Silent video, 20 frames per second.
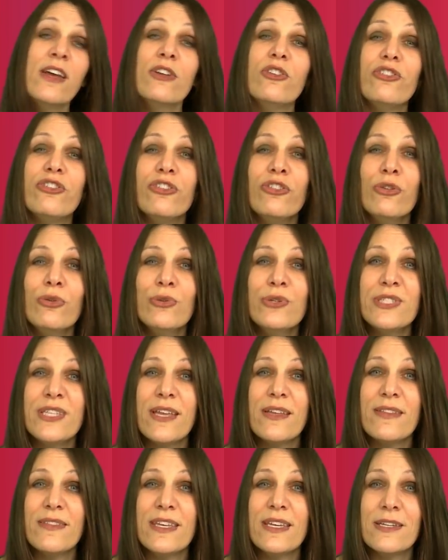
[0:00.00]
choose
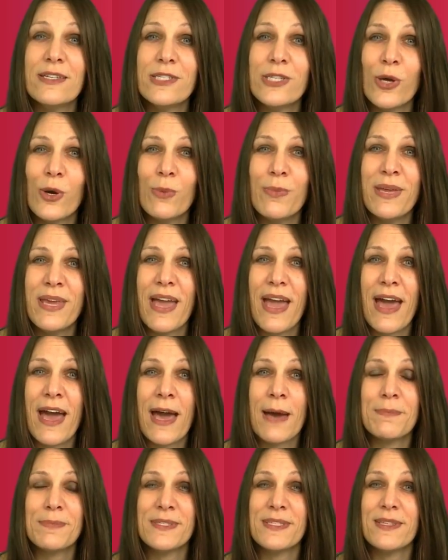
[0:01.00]
the Adobe
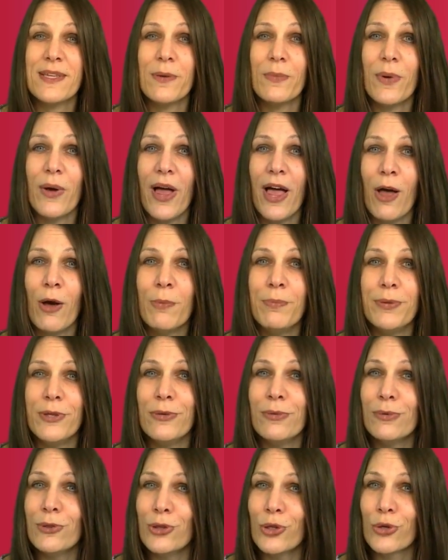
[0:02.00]
apps that will help you
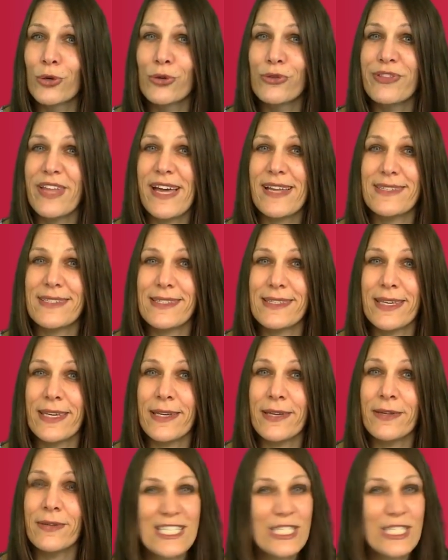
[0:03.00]
learn that skill.